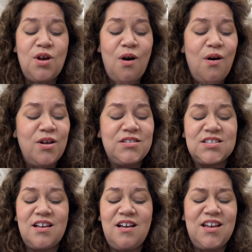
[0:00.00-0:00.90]
Your
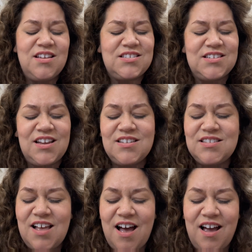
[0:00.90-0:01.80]
touch is
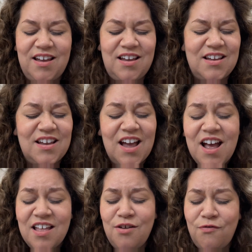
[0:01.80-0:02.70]
like
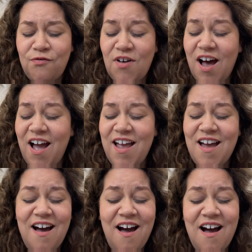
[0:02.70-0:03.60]
the
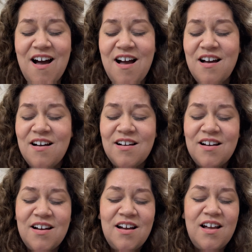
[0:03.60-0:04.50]
fire
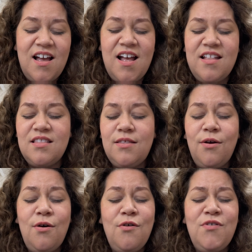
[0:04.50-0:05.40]
and
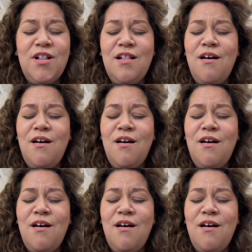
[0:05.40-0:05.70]
the flame,